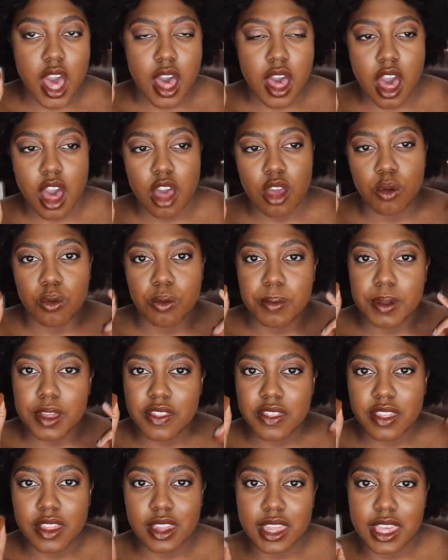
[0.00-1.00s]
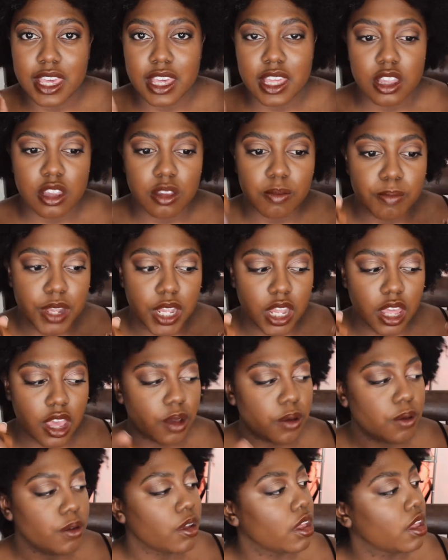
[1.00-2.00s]
I will put the link
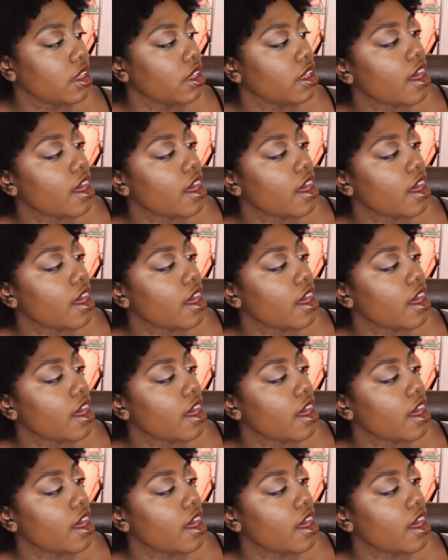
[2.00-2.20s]
below.